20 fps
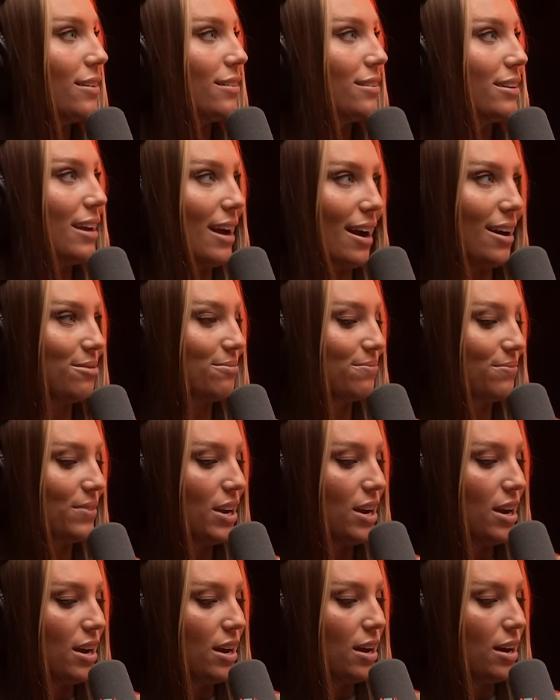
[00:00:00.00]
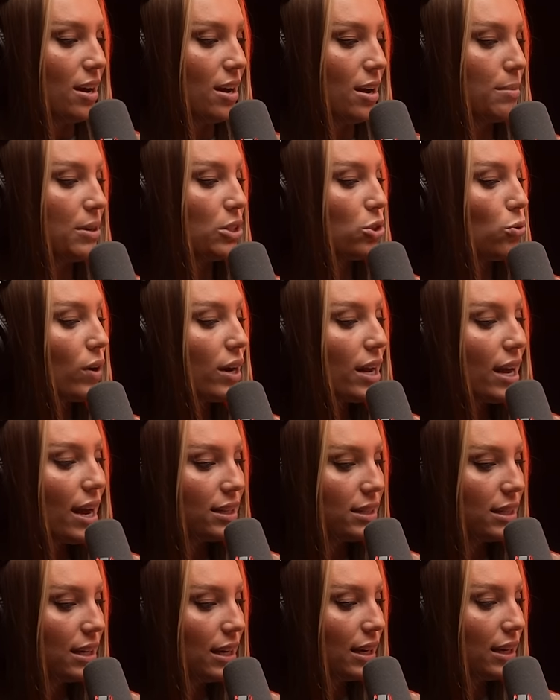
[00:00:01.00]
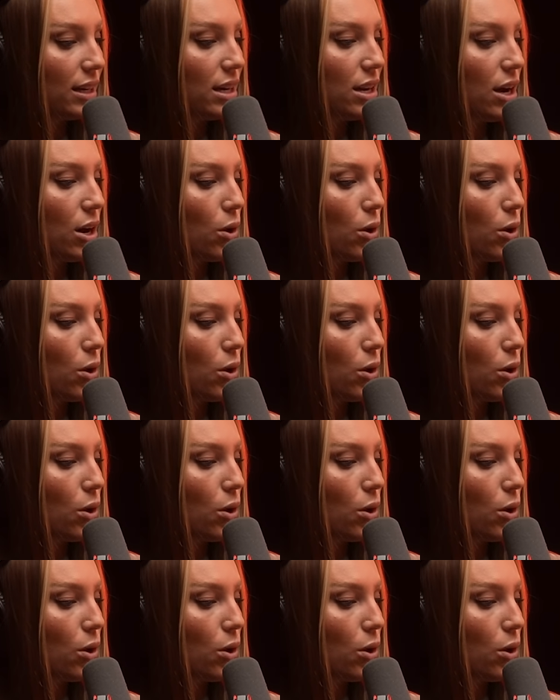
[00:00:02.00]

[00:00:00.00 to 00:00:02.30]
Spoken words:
Yeah. In 2018,